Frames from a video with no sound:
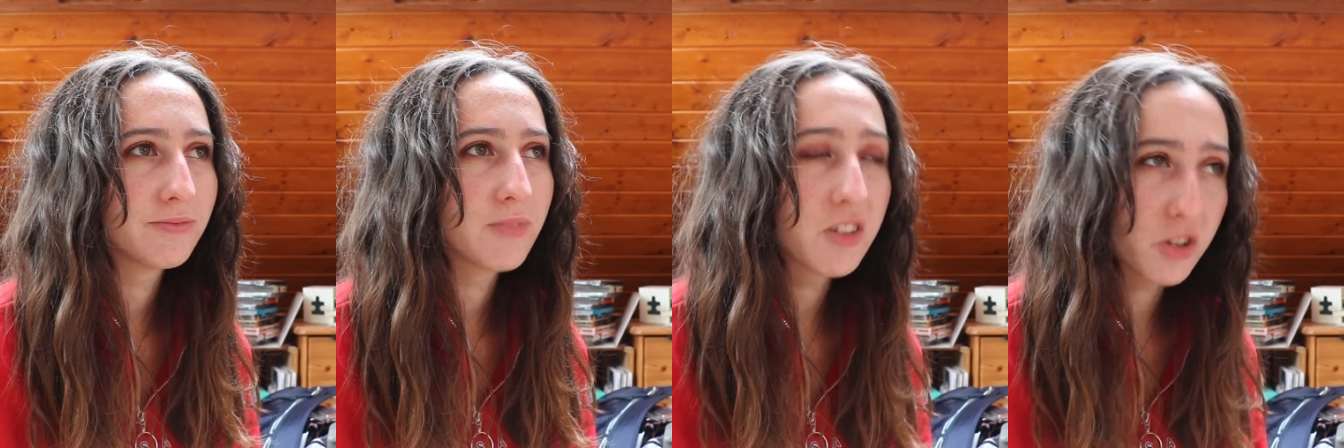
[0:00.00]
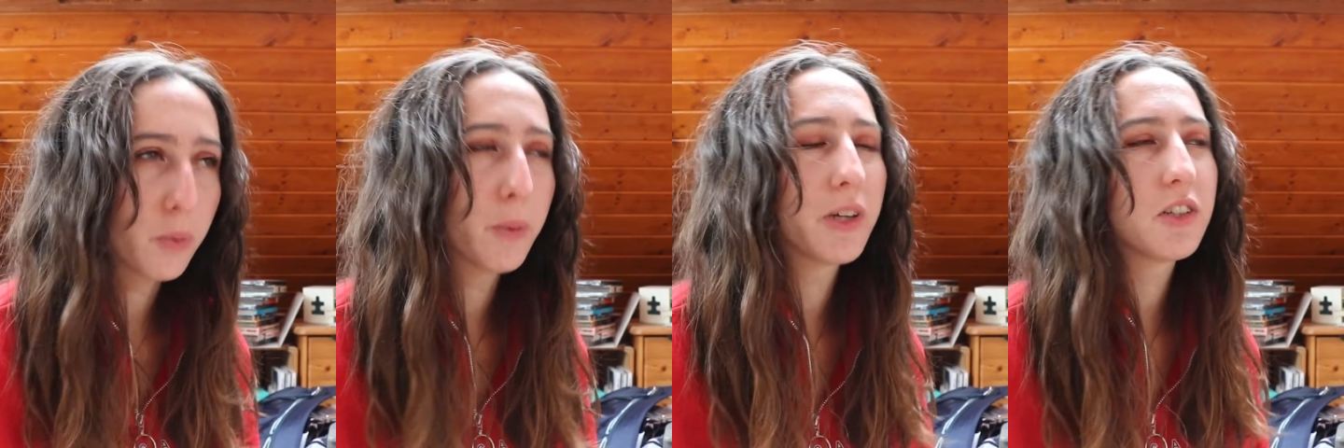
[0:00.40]
So
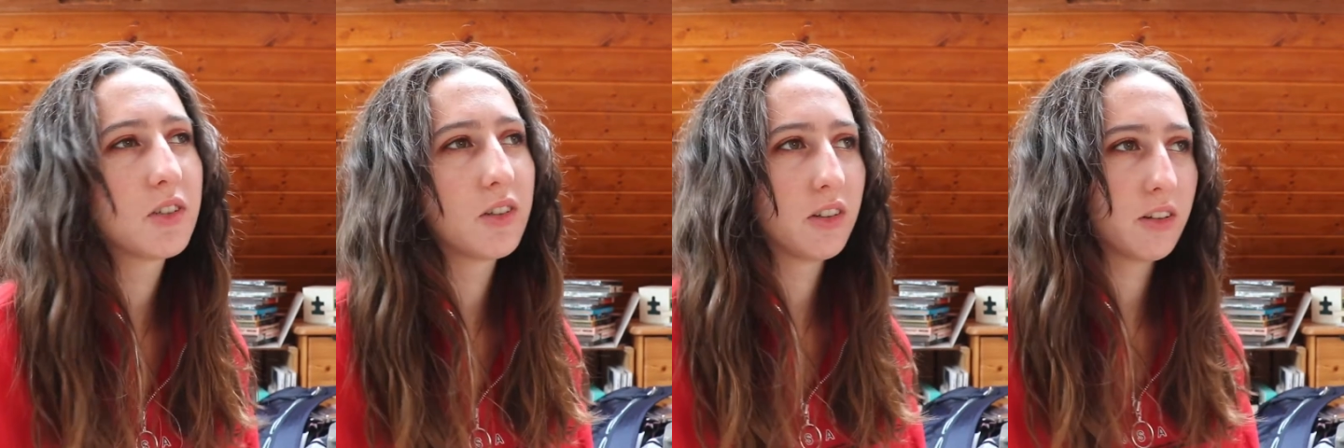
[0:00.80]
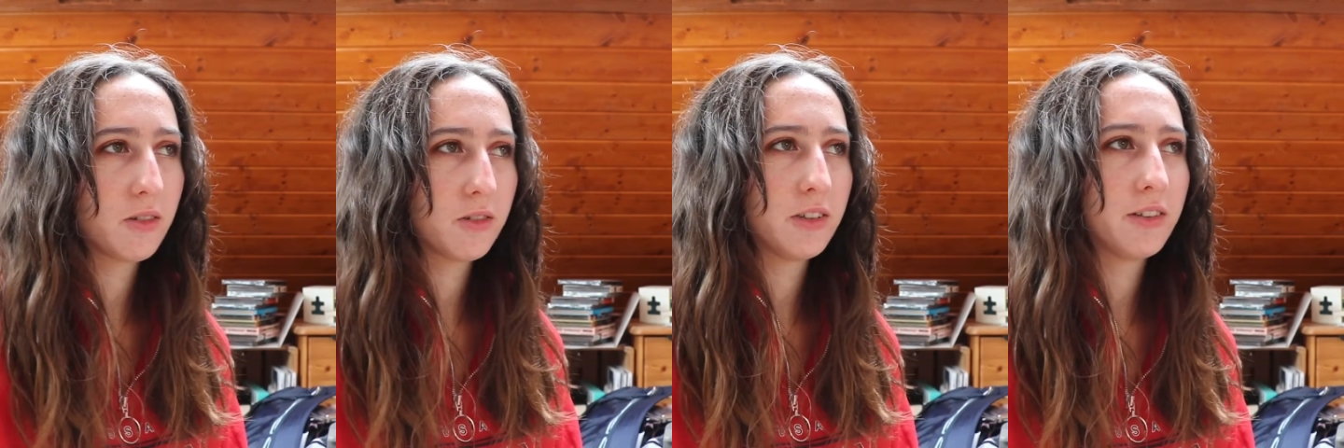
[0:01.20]
we went to another
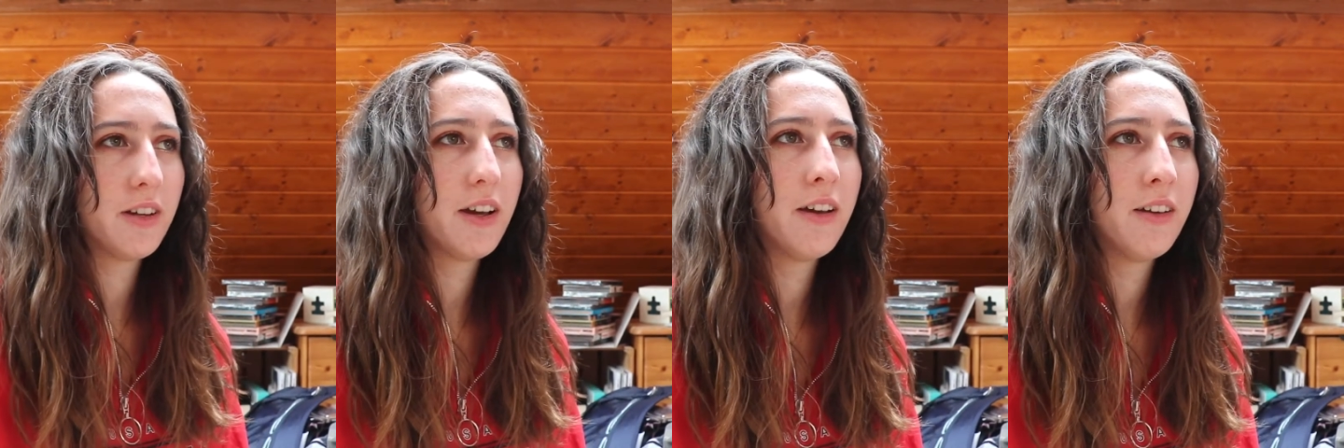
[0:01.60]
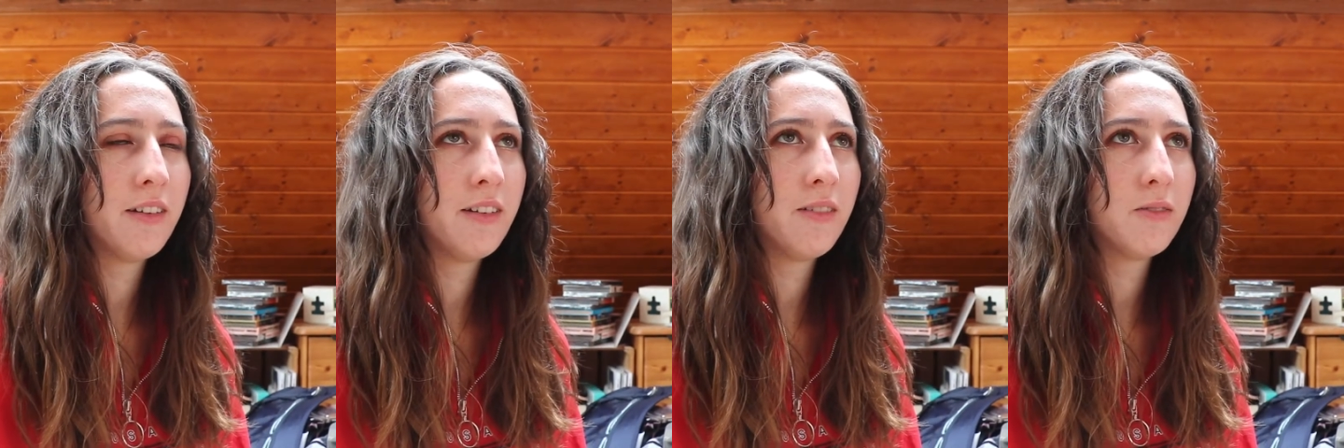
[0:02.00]
one,
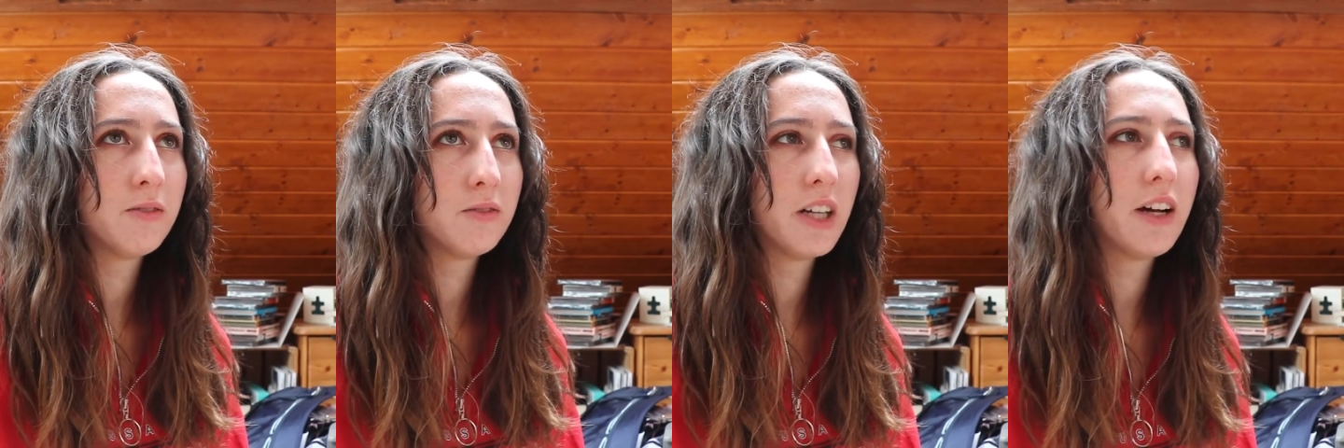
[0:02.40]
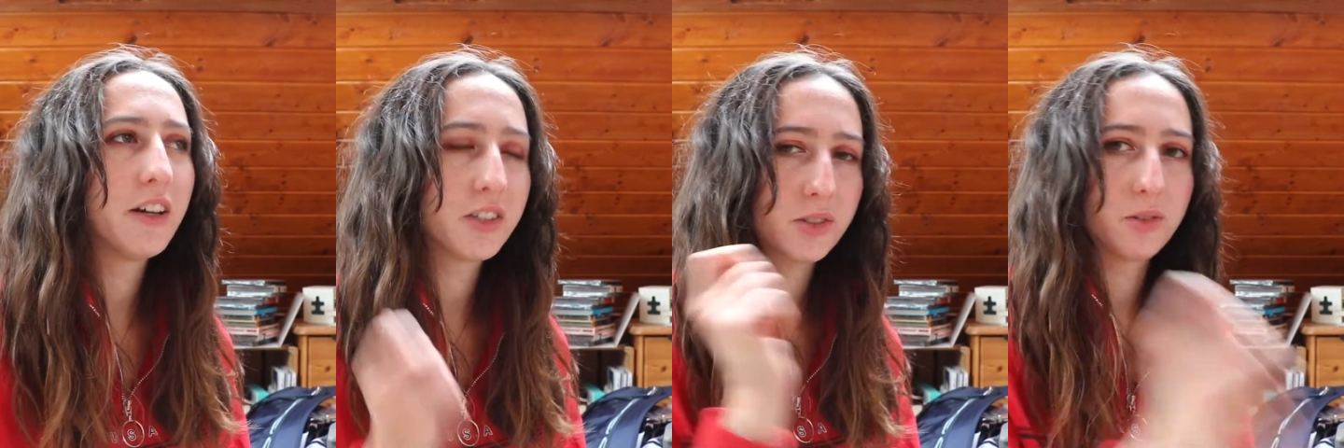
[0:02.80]
and when I
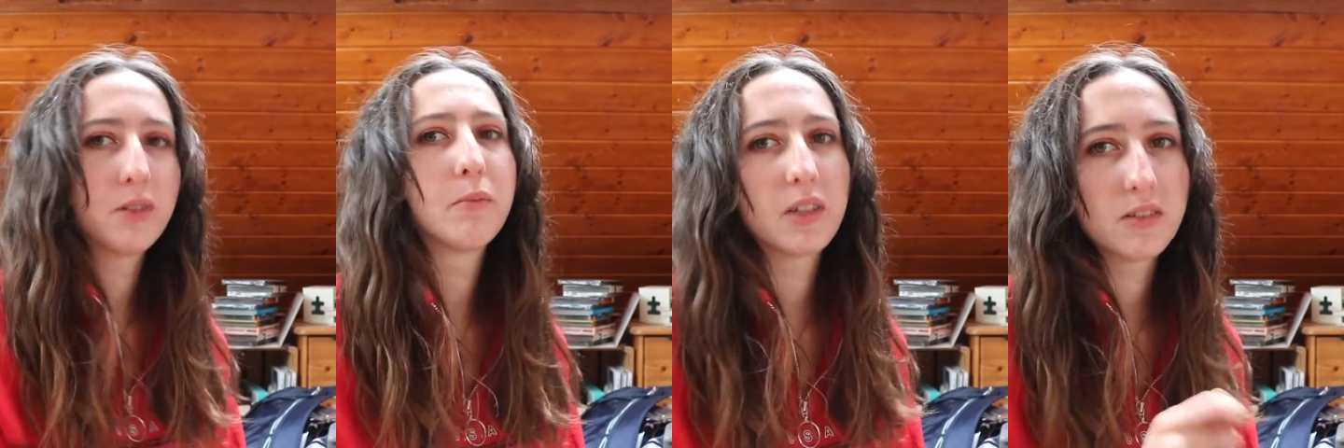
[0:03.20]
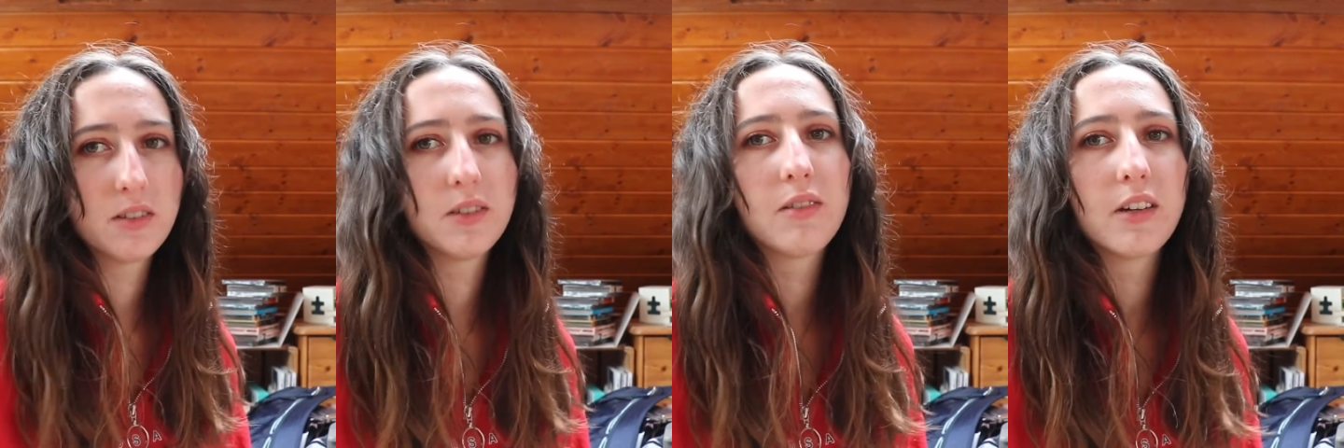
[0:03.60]
showed the
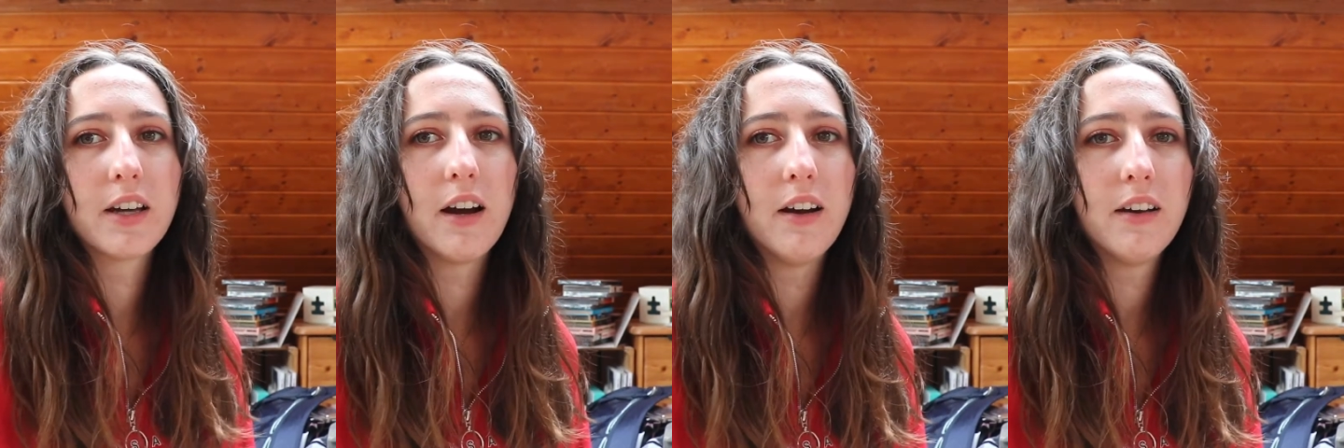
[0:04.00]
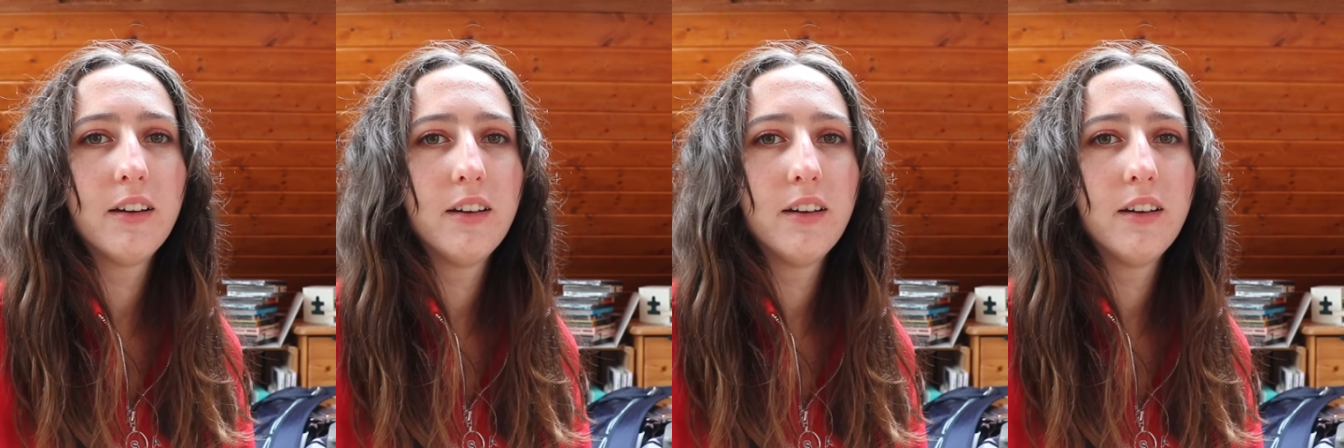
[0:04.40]
medicine to the guy,